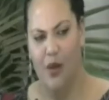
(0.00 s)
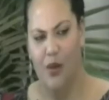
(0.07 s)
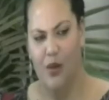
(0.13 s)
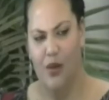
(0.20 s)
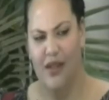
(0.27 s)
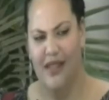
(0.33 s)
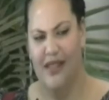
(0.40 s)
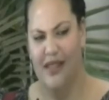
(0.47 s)

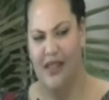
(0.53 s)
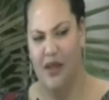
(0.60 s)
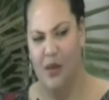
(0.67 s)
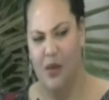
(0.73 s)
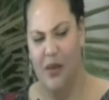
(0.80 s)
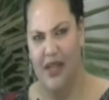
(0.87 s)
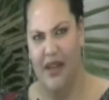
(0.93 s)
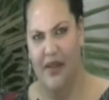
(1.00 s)
Well, as a young
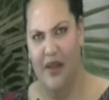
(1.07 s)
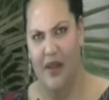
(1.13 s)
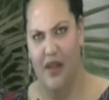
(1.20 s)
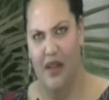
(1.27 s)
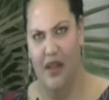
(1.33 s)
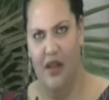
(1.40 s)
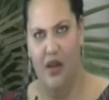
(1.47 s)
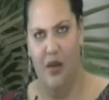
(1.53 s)
woman, I feel
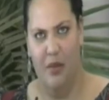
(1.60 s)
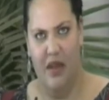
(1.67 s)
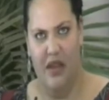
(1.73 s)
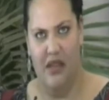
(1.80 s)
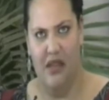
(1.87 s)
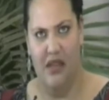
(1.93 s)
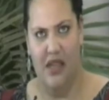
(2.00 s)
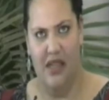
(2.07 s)
that they're not being
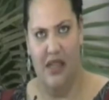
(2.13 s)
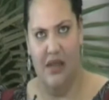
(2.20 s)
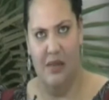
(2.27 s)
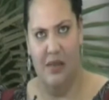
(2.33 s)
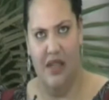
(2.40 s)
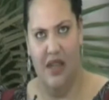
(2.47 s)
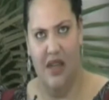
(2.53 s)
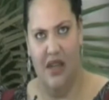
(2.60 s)
selected
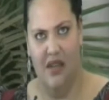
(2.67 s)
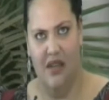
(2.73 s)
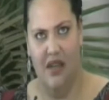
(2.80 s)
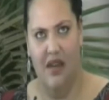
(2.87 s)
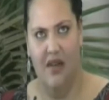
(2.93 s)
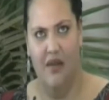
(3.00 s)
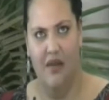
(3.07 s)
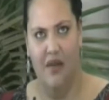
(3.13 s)
because
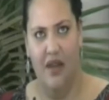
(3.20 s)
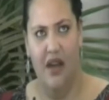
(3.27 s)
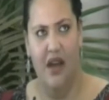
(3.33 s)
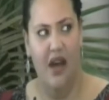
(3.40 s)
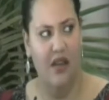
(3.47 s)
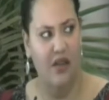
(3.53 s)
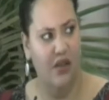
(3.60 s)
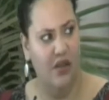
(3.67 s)
of the
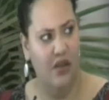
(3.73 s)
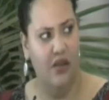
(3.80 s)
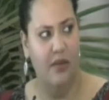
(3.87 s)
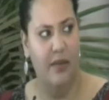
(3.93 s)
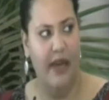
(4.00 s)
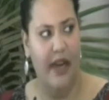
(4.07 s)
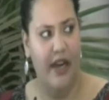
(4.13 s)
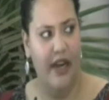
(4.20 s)
cultural
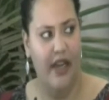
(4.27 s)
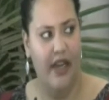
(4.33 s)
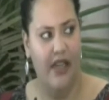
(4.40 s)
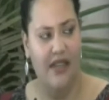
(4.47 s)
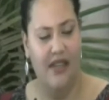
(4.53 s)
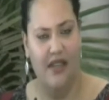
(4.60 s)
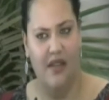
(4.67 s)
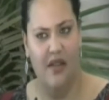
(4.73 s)
barrier.
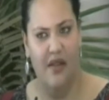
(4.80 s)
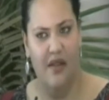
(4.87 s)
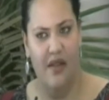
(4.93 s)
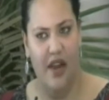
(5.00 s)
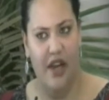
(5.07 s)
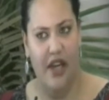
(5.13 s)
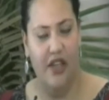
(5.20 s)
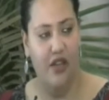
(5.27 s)
It's still a
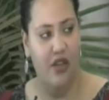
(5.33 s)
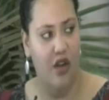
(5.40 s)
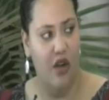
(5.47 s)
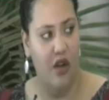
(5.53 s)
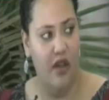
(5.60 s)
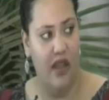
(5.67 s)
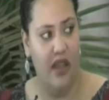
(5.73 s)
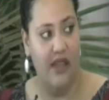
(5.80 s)
very strong
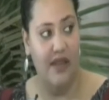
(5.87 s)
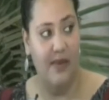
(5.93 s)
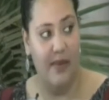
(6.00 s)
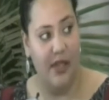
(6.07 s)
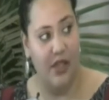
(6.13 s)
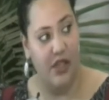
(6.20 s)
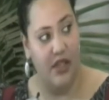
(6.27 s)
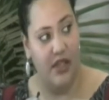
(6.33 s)
thing,
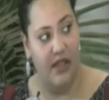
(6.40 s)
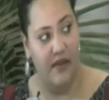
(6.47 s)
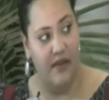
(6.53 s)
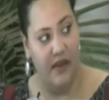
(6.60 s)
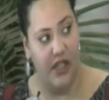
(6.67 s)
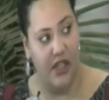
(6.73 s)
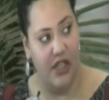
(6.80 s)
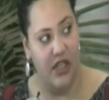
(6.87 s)
especially in
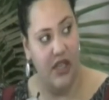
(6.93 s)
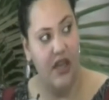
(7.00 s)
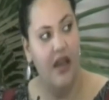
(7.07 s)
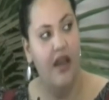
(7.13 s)
Fiji,